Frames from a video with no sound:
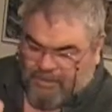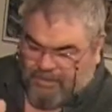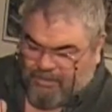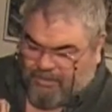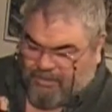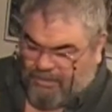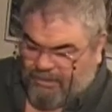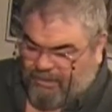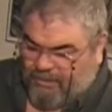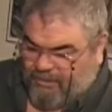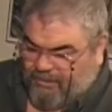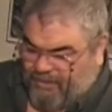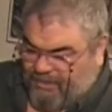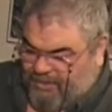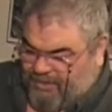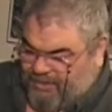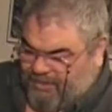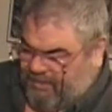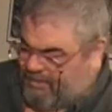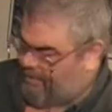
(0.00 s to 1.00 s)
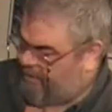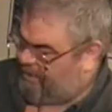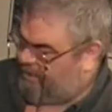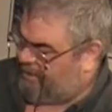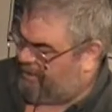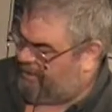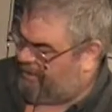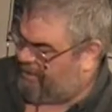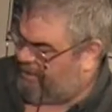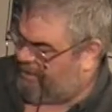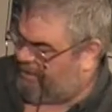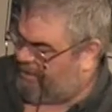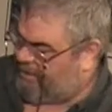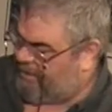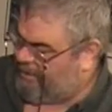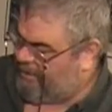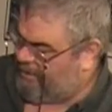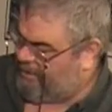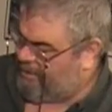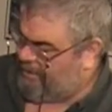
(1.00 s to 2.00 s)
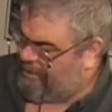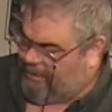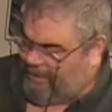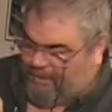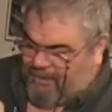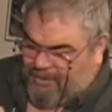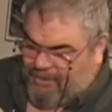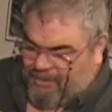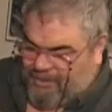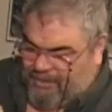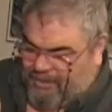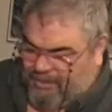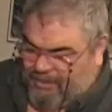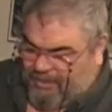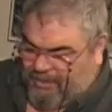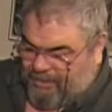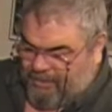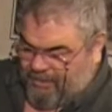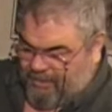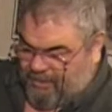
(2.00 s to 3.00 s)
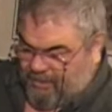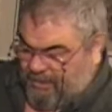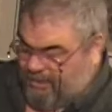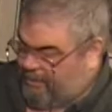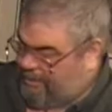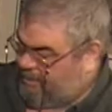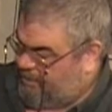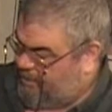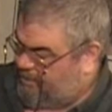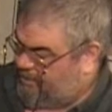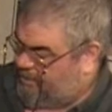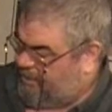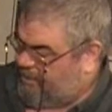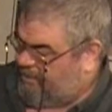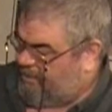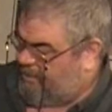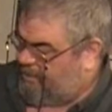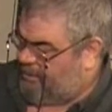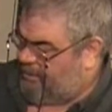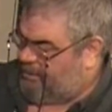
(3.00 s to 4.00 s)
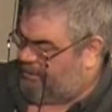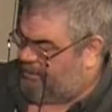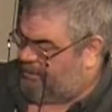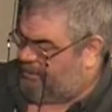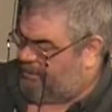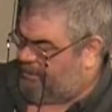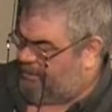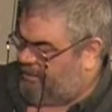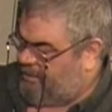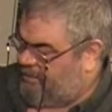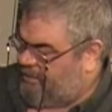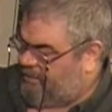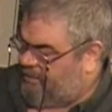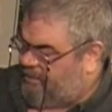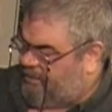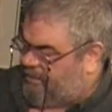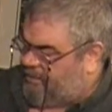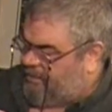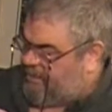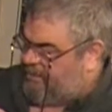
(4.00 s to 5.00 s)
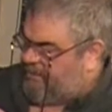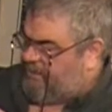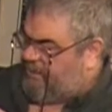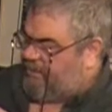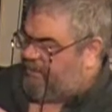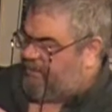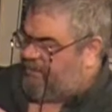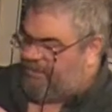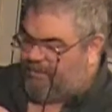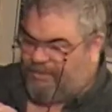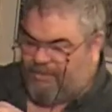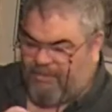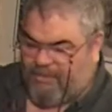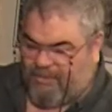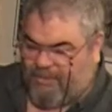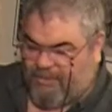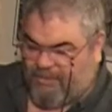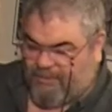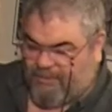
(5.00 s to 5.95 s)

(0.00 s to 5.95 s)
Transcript: We're at the run stop key. And the stem is trying to fall off.